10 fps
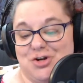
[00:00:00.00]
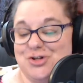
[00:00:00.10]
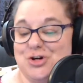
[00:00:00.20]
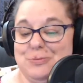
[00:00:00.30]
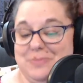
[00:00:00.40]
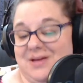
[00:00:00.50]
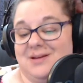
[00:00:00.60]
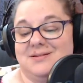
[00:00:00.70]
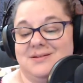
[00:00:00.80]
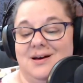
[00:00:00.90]
Jar
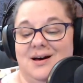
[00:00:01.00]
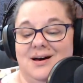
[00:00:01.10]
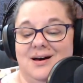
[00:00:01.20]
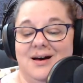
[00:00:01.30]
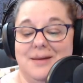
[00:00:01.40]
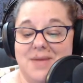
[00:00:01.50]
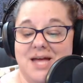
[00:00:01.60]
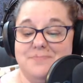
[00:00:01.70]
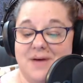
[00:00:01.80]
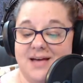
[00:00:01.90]
Binks,
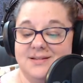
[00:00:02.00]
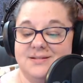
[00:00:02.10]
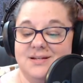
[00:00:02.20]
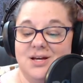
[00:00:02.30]
Ahmed Best,